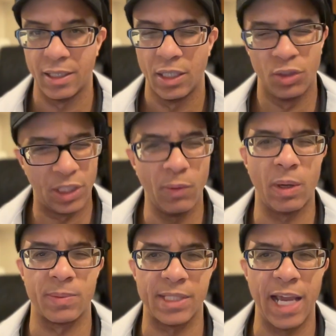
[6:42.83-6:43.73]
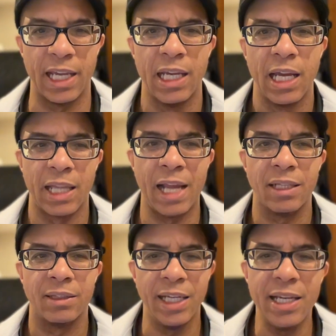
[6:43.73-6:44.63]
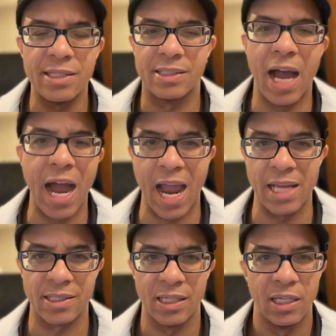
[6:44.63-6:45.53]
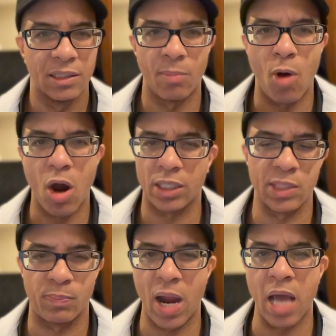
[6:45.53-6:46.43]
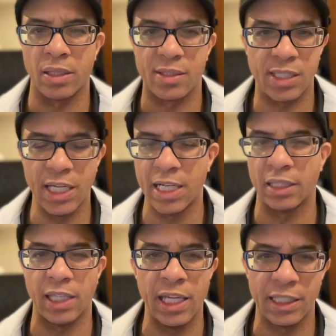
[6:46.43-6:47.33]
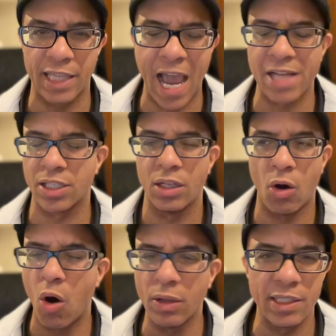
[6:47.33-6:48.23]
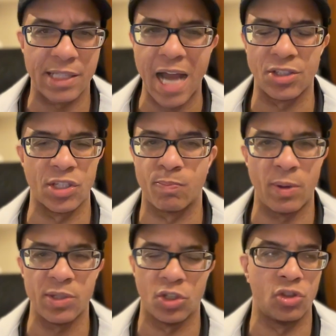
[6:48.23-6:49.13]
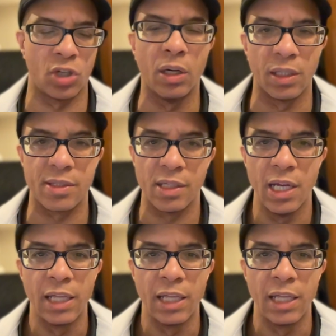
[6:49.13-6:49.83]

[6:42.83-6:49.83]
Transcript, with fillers: You get what I'm saying? Like these guys, the Marcus Brown, the at the Engadget, all these guys are just a bunch of journalists.